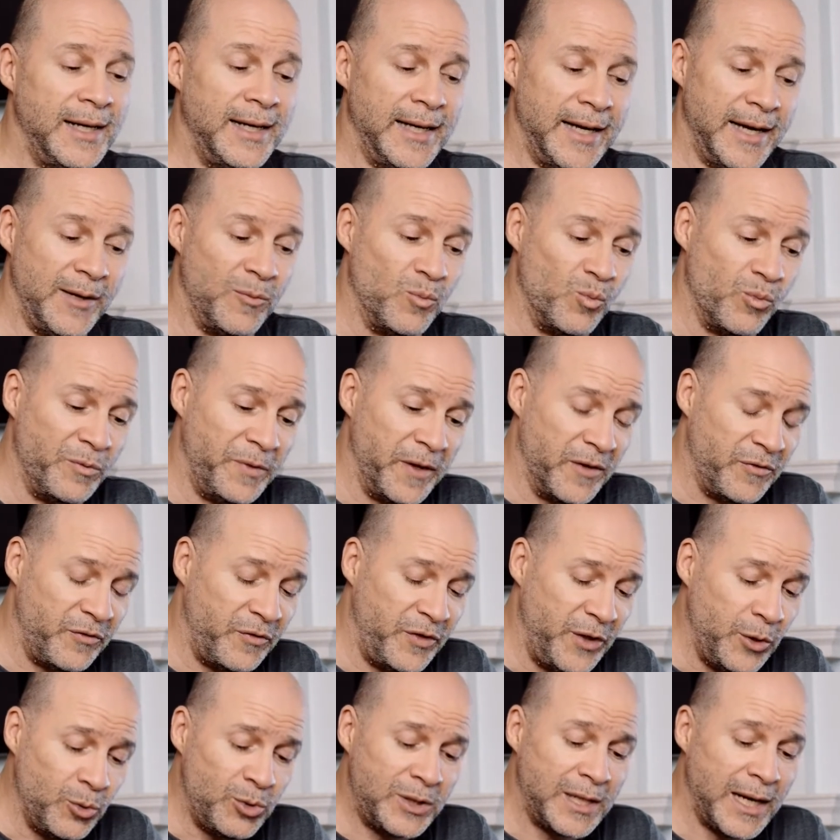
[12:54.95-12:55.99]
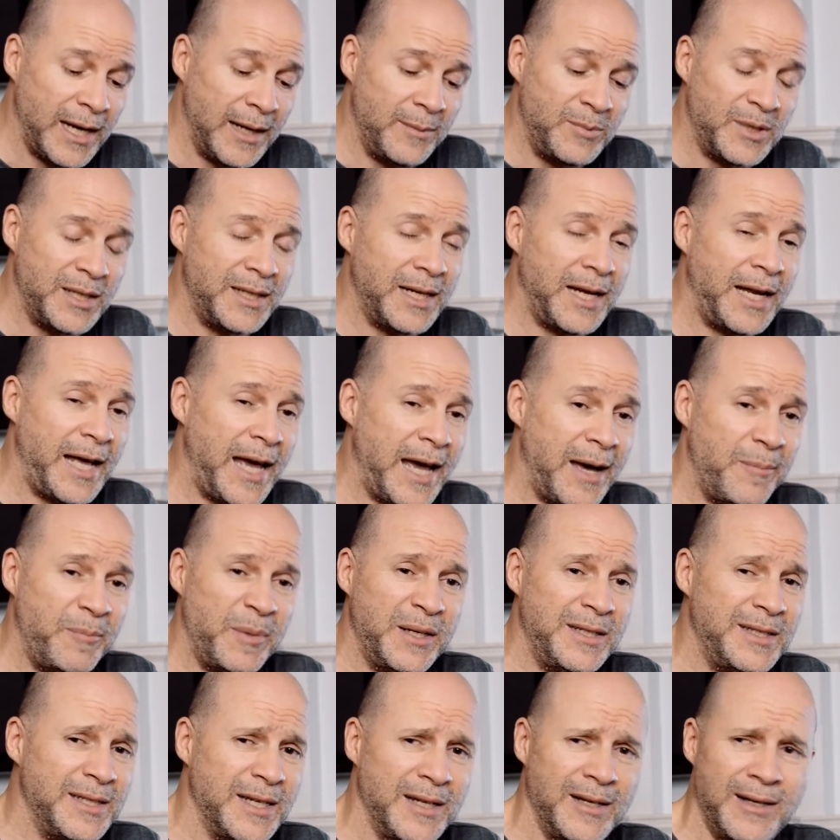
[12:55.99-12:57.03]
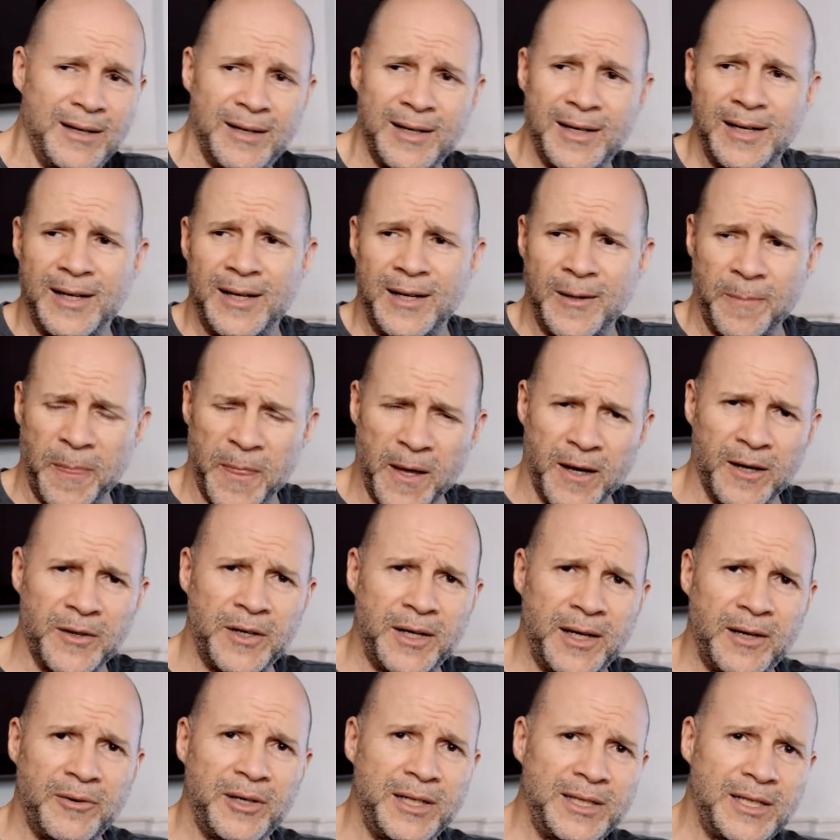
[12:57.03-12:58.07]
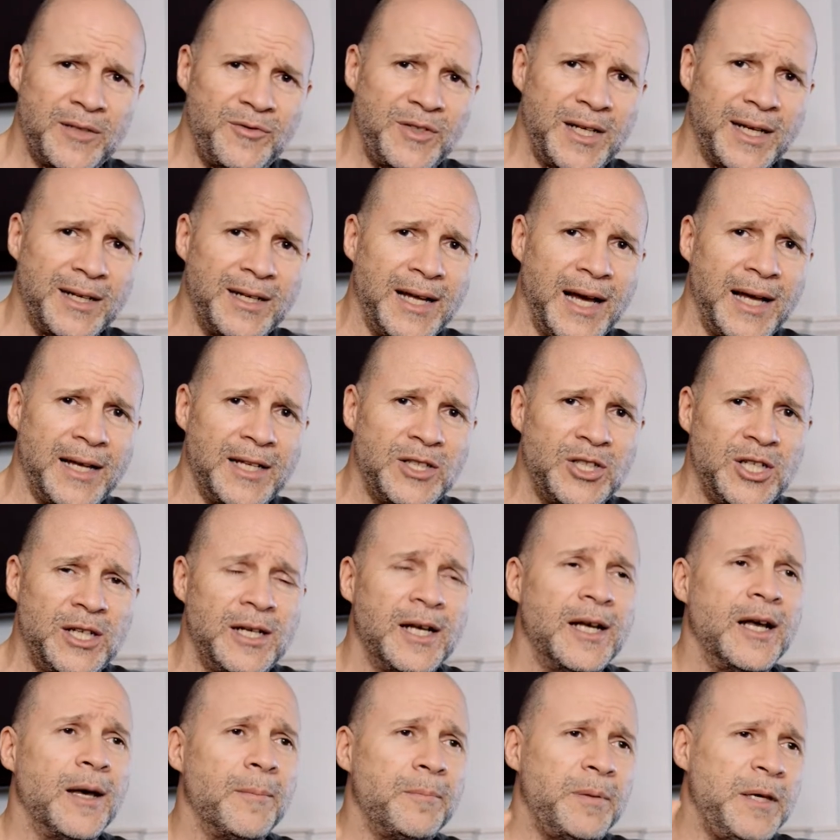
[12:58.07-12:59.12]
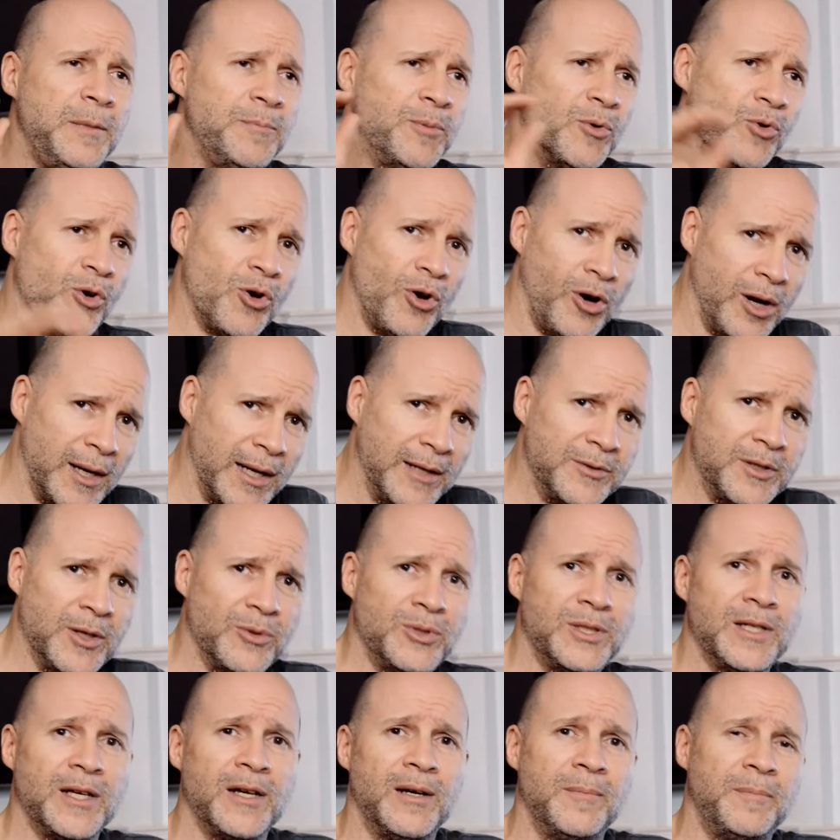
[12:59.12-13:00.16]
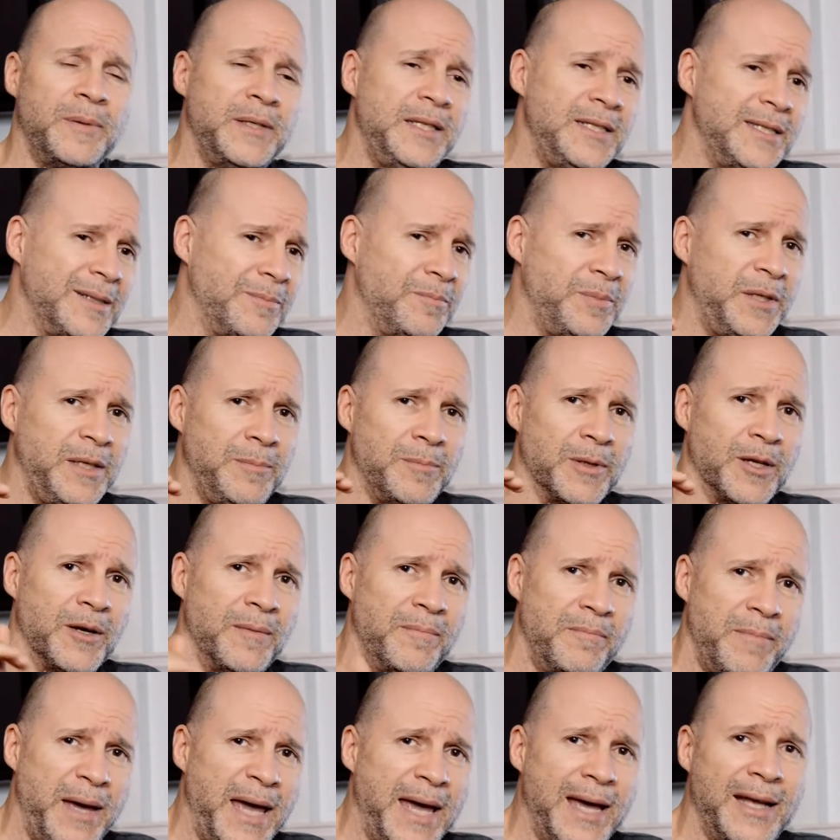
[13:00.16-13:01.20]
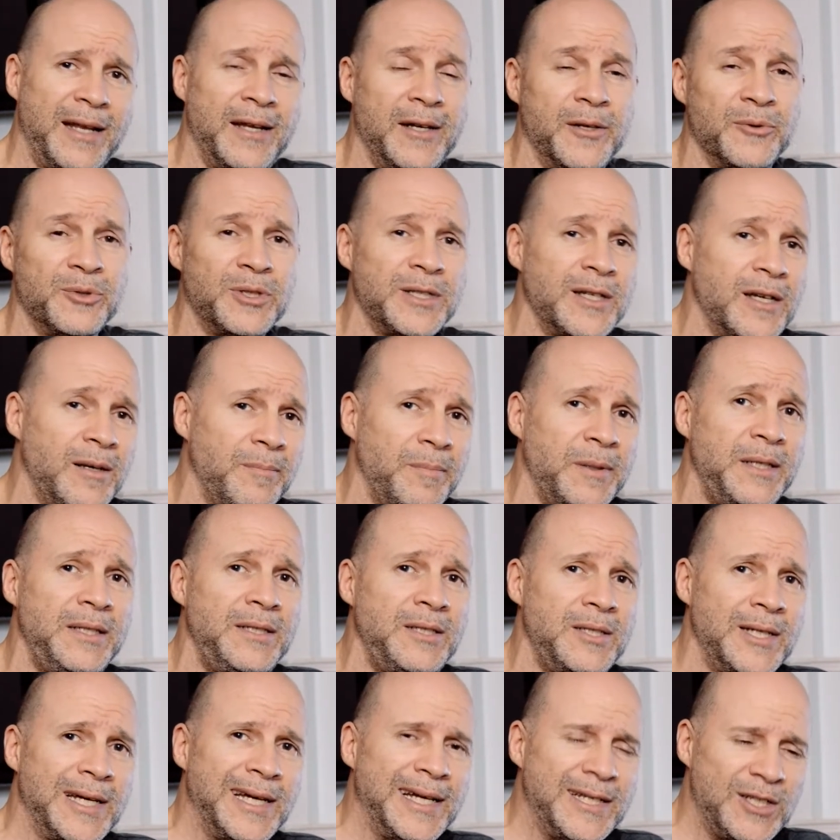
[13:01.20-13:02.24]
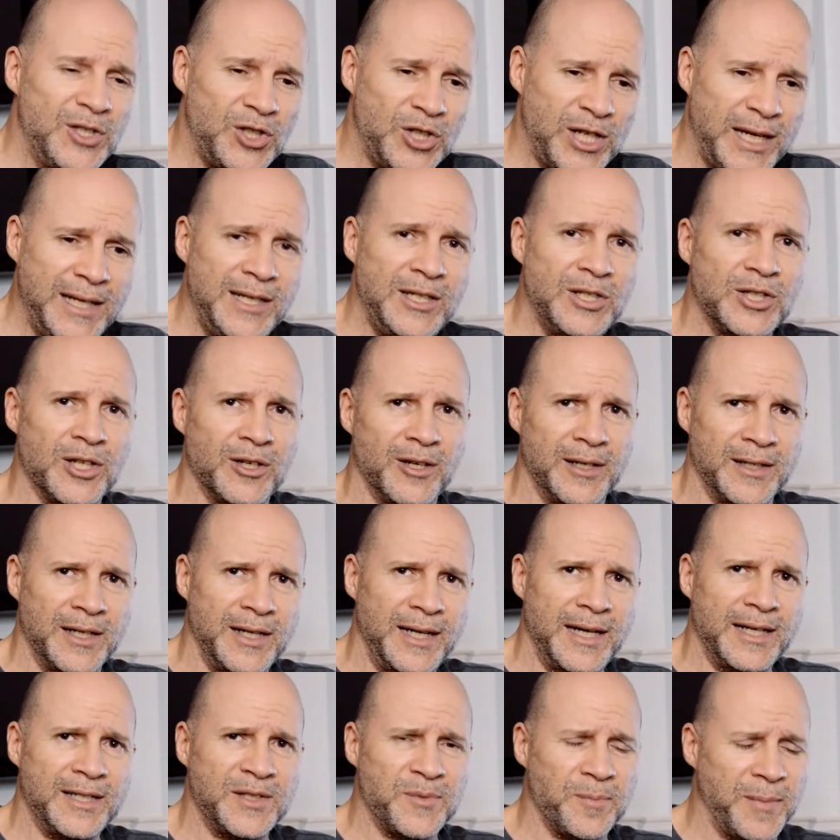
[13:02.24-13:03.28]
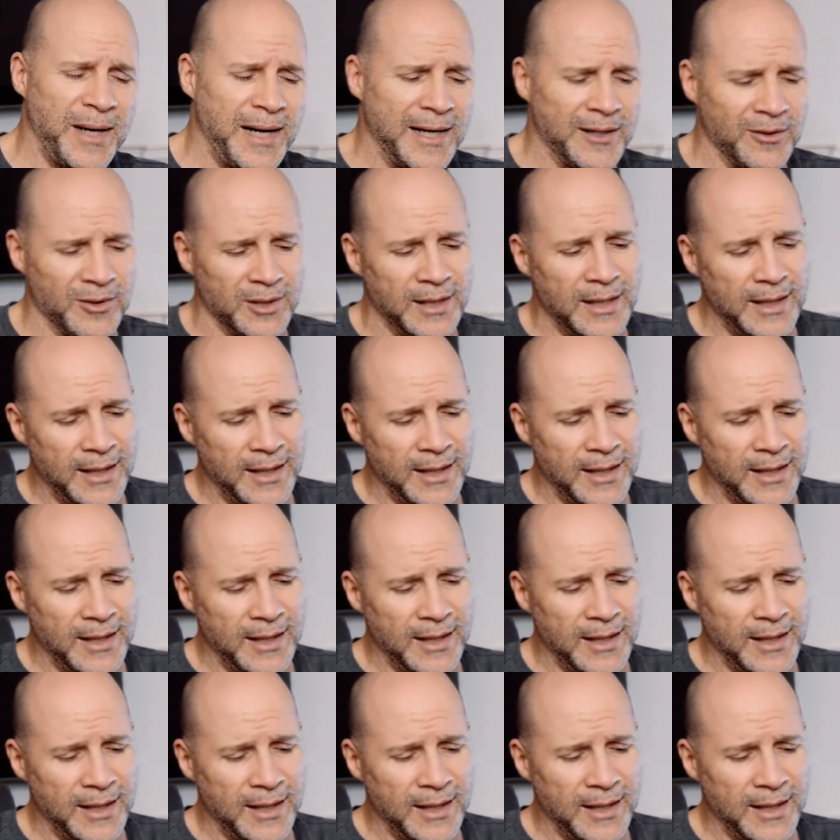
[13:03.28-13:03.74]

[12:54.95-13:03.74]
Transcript: And the few times that that happens in other areas of technology, people call out those companies and people are mad and those companies change it on the next model.